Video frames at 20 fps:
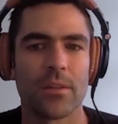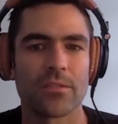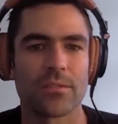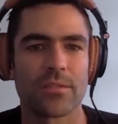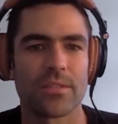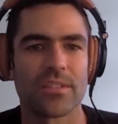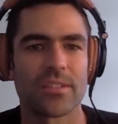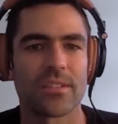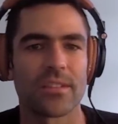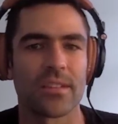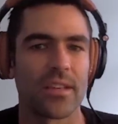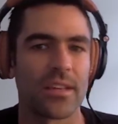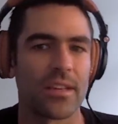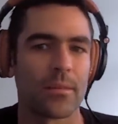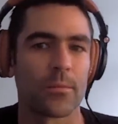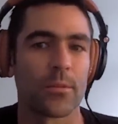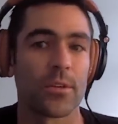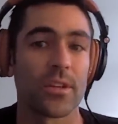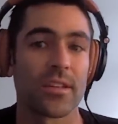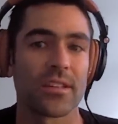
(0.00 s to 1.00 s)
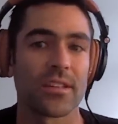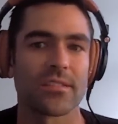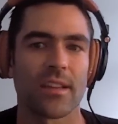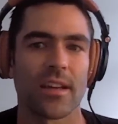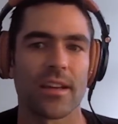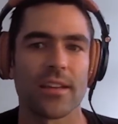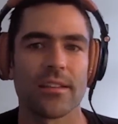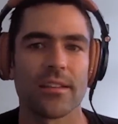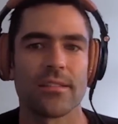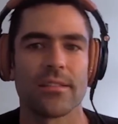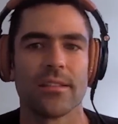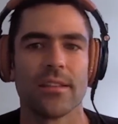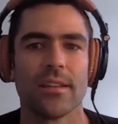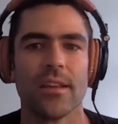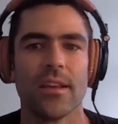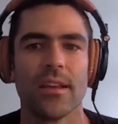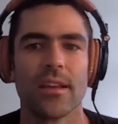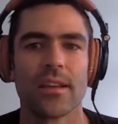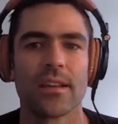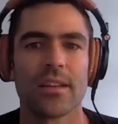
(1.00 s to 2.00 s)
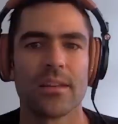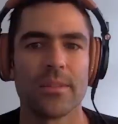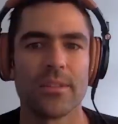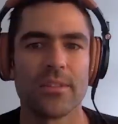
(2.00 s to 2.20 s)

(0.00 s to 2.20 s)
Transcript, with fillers: recently, I'm really excited, going to